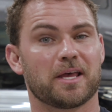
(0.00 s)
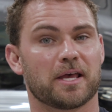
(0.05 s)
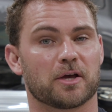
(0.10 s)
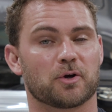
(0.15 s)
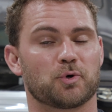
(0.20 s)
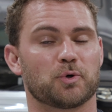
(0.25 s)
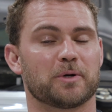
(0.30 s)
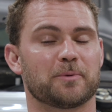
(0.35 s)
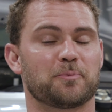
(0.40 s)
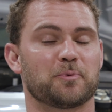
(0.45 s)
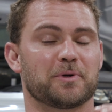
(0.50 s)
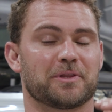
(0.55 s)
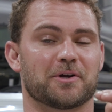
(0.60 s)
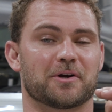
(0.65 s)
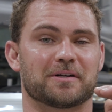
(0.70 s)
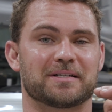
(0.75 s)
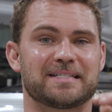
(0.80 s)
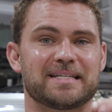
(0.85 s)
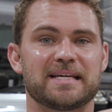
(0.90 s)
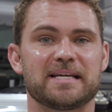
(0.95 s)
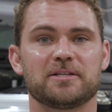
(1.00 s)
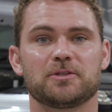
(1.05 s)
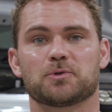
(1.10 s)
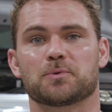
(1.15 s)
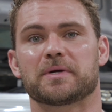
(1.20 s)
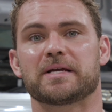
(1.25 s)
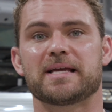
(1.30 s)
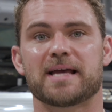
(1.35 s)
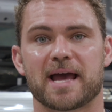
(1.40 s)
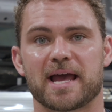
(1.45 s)
equipped with our
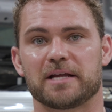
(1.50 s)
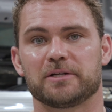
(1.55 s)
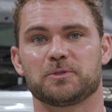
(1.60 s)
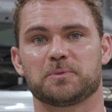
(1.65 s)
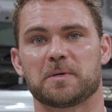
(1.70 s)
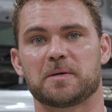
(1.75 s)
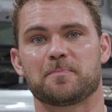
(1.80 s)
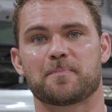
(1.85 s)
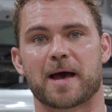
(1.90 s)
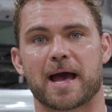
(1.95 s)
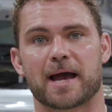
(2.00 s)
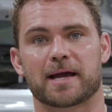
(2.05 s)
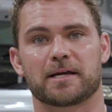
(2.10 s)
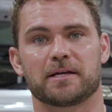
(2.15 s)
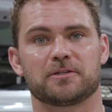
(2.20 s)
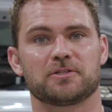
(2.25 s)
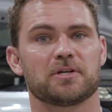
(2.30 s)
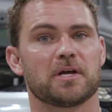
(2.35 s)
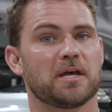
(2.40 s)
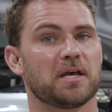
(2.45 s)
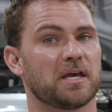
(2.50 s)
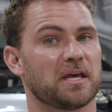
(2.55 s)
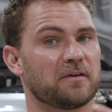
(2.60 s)
D3 HP package.